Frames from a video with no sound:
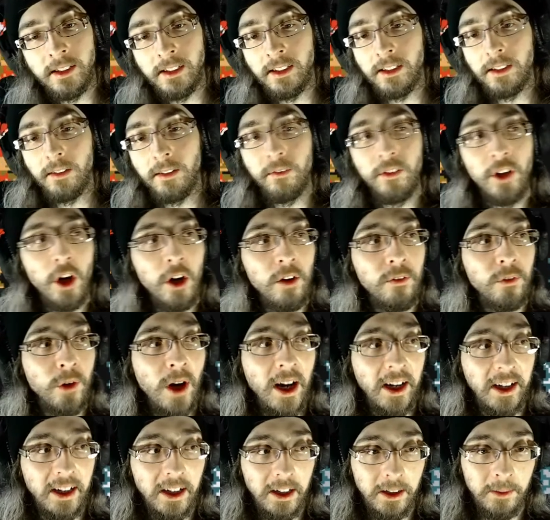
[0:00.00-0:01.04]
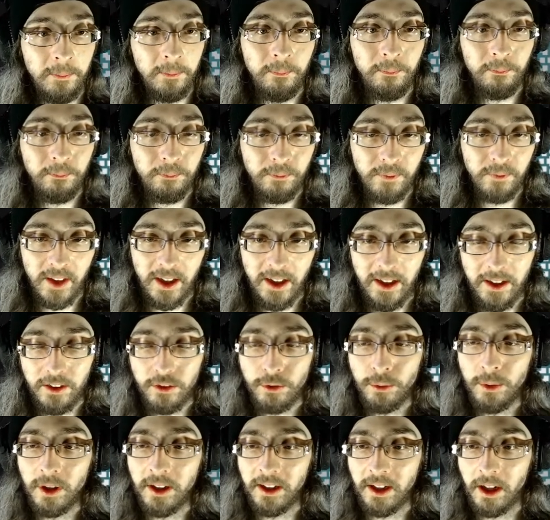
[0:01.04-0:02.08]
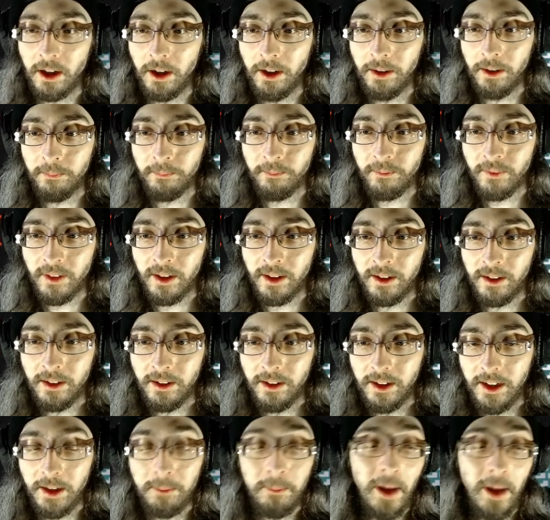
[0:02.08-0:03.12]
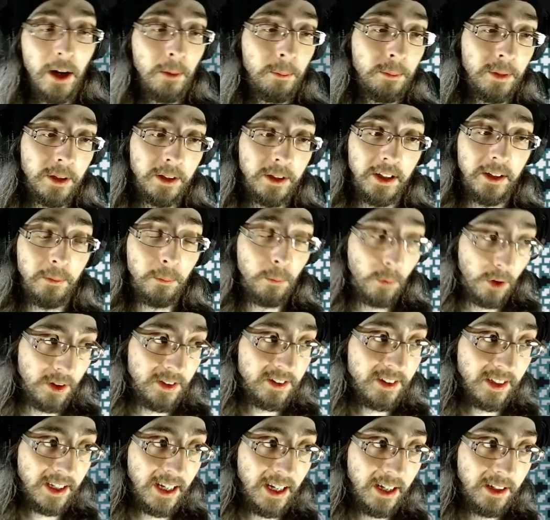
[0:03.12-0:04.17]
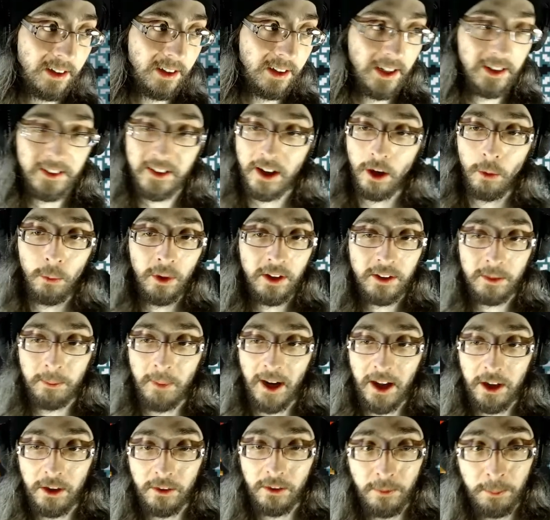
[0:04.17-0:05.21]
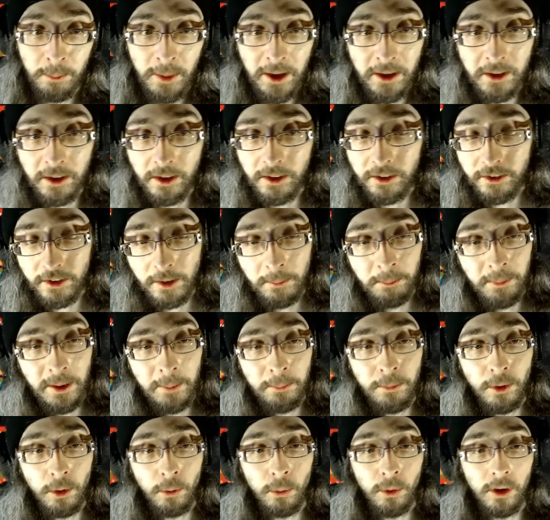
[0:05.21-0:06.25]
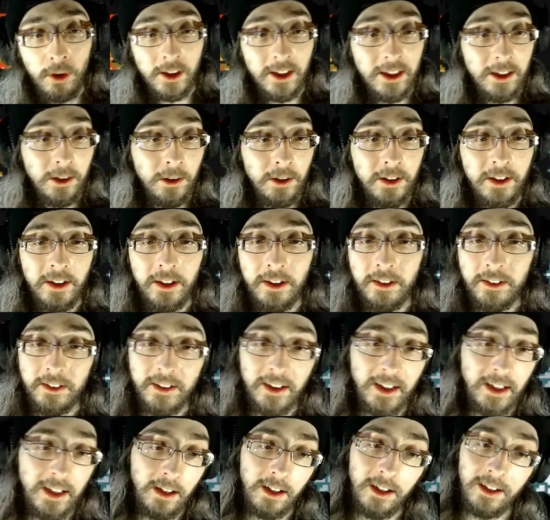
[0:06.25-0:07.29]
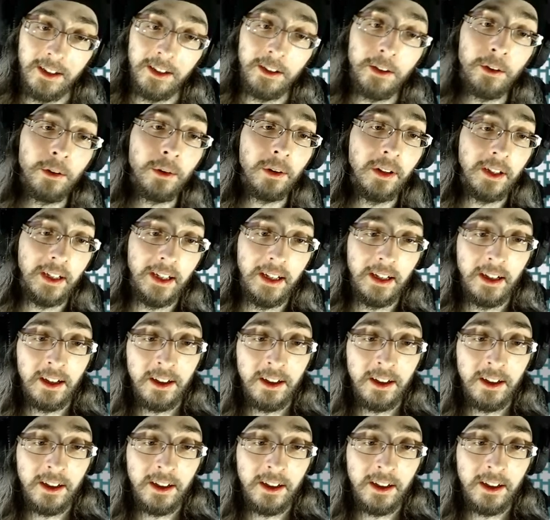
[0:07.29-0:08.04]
nerve-wracking. It's really hard. In my opinion, once again. It's always a matter of opinion. Some people will clear this in literally